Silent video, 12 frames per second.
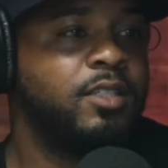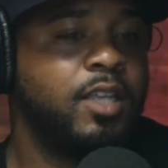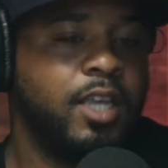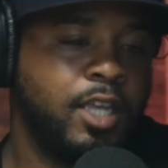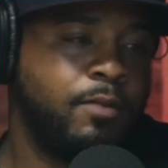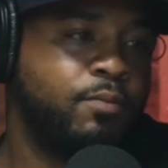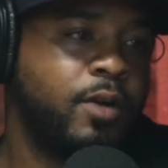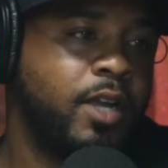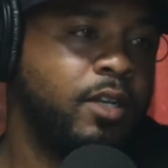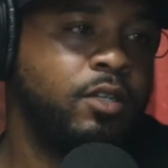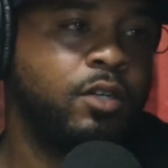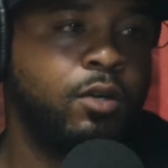Right. They getting
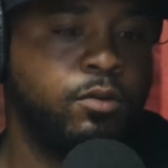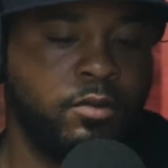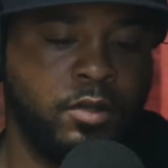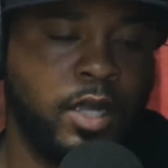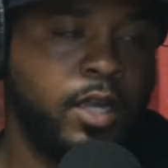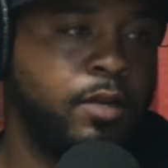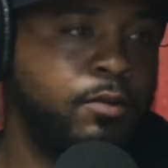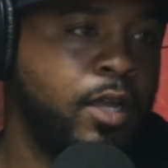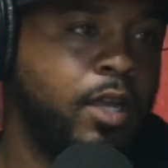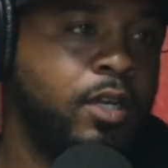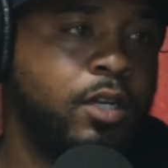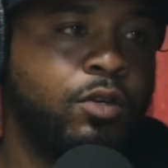pregnant. You know, they right. getting
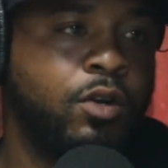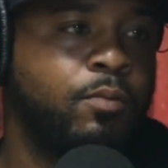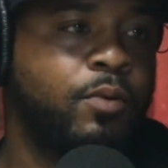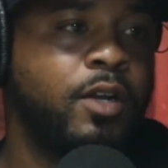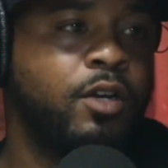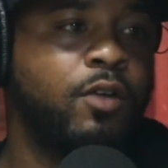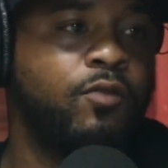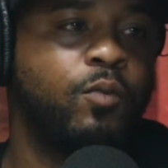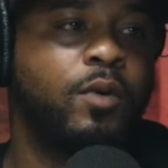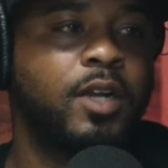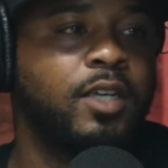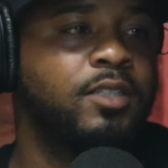they getting the girl pregnant off a
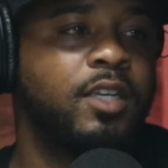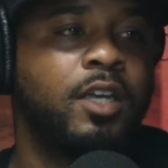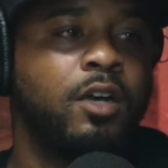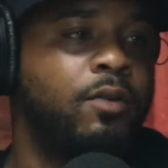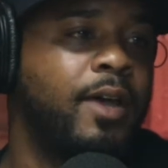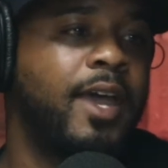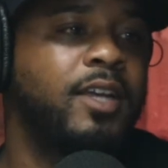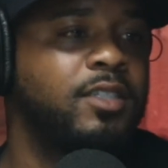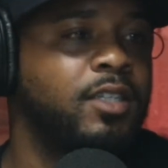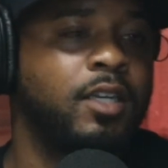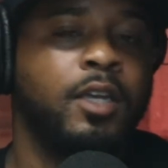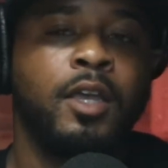of one night stand on
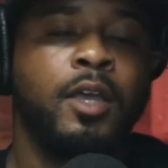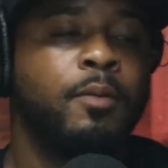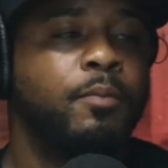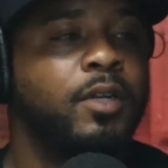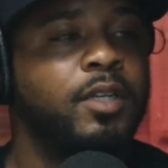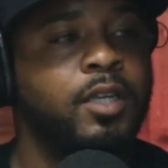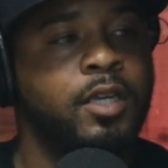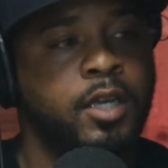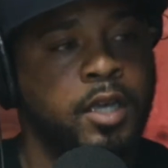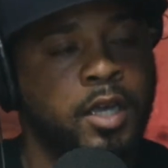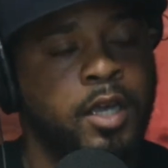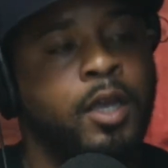accident. On how but they then,
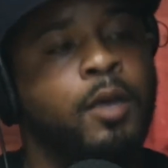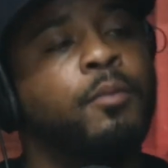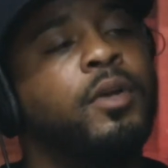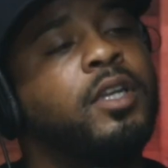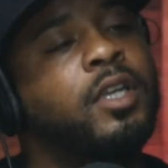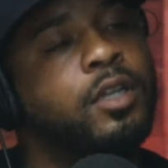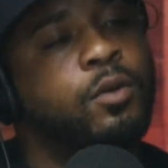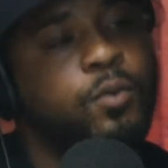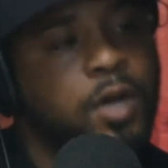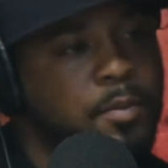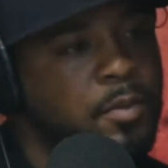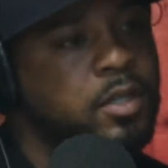look. But then the
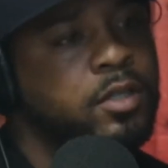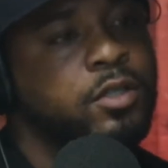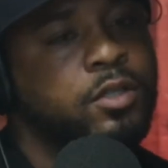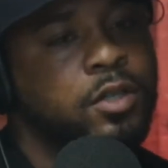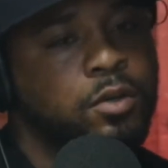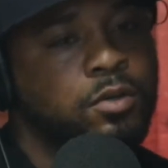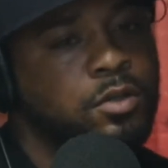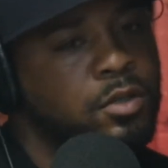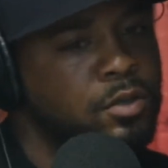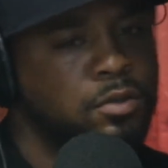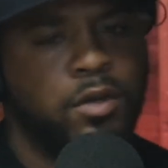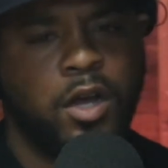woman, you know, the
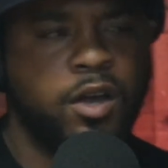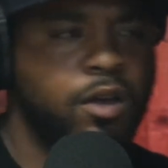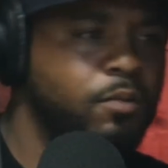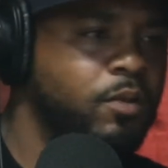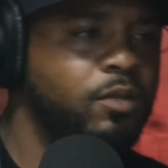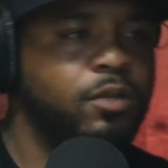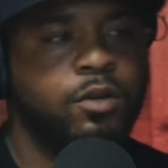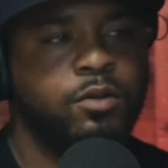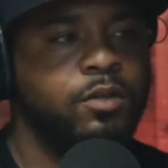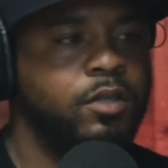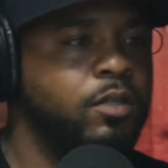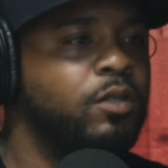dude, oh, you
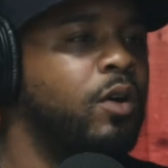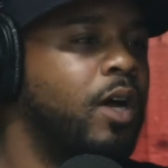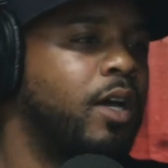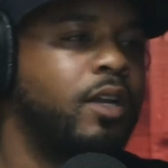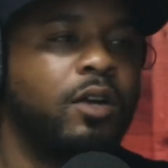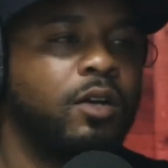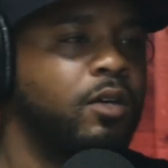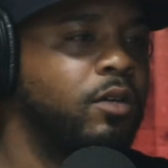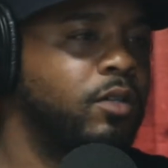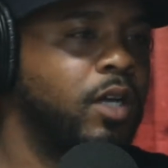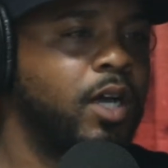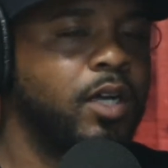know, you know how to
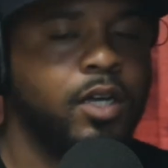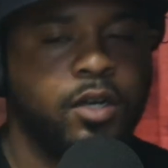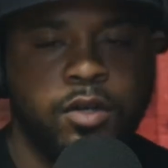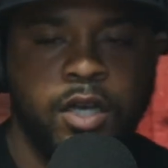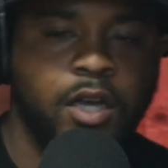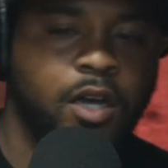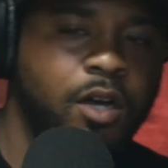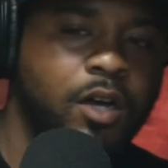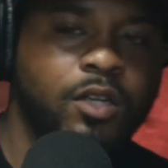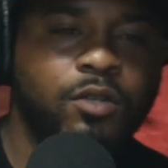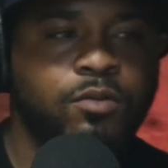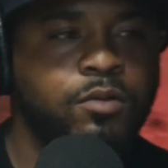uh, yeah, go. Yeah.
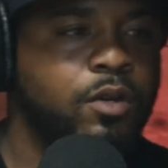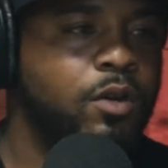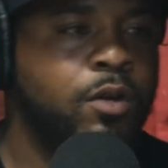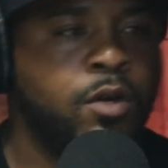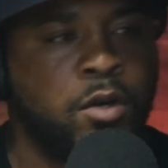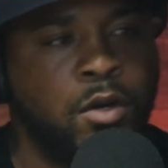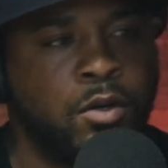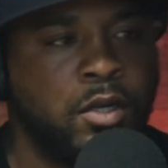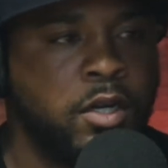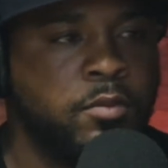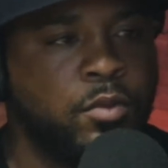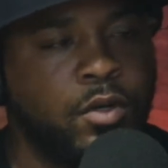Oh, you can go, go
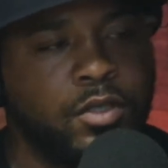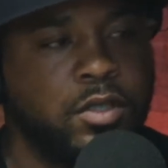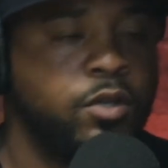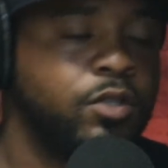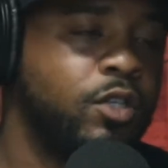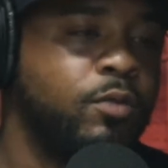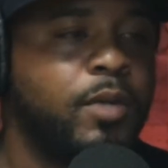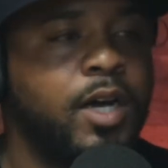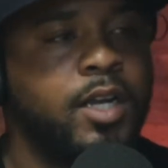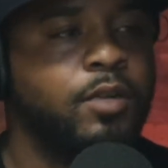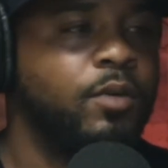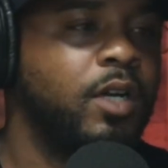get an abortion, oh, show
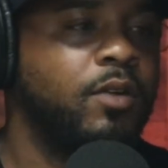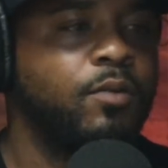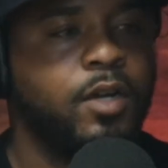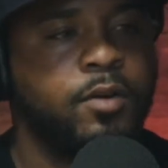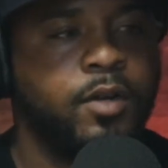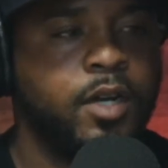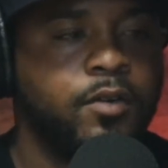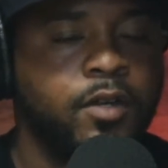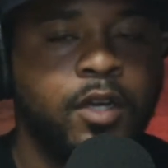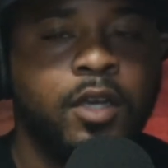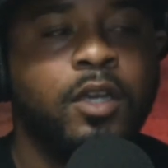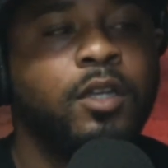body, whatever, whatever, whatever.
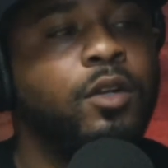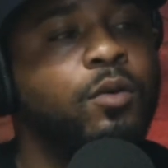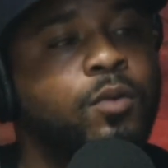The